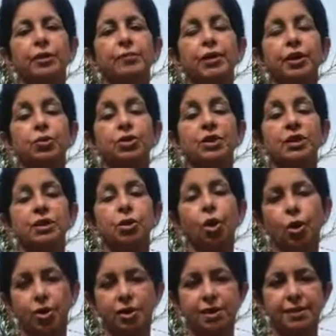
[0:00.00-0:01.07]
about the
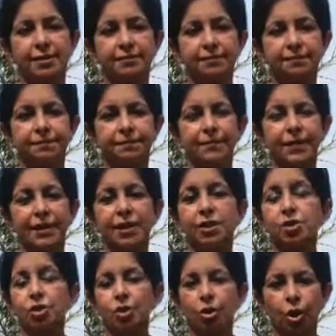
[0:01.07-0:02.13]
thoughts.
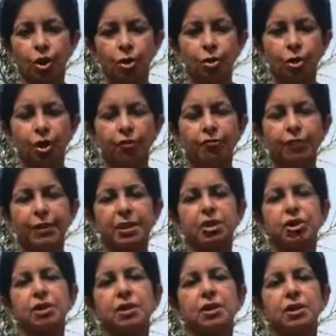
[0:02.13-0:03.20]
So a lot of
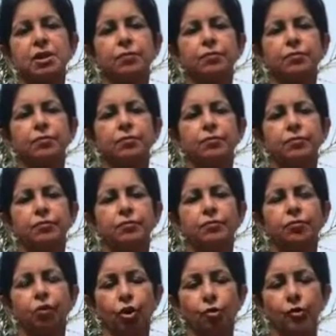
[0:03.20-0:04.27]
patients come
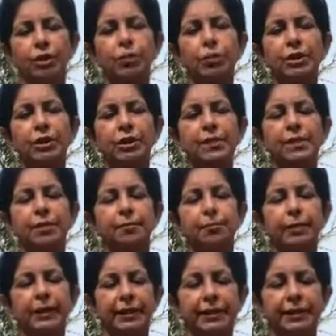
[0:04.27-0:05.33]
forward with this
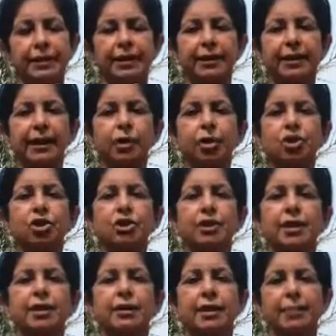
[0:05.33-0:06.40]
complaint that they cannot
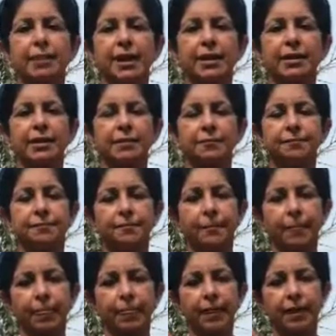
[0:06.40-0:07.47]
shut their mind.
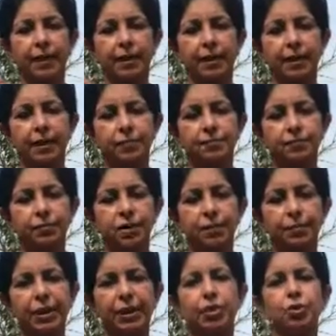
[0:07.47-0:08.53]
The
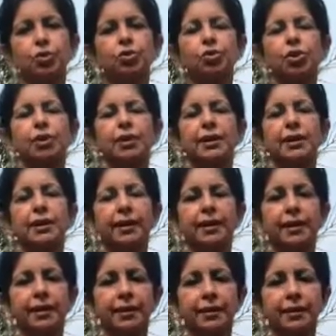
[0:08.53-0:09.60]
brain goes on
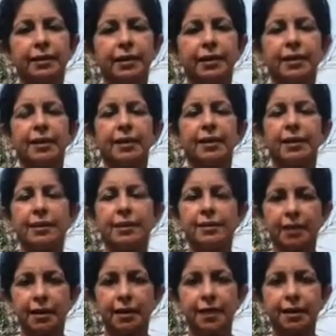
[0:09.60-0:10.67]
thinking and thinking and
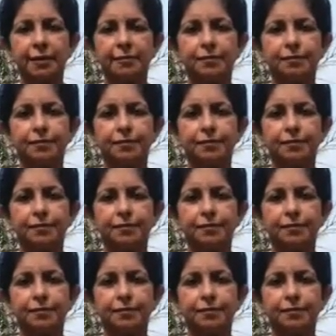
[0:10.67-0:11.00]
thinking.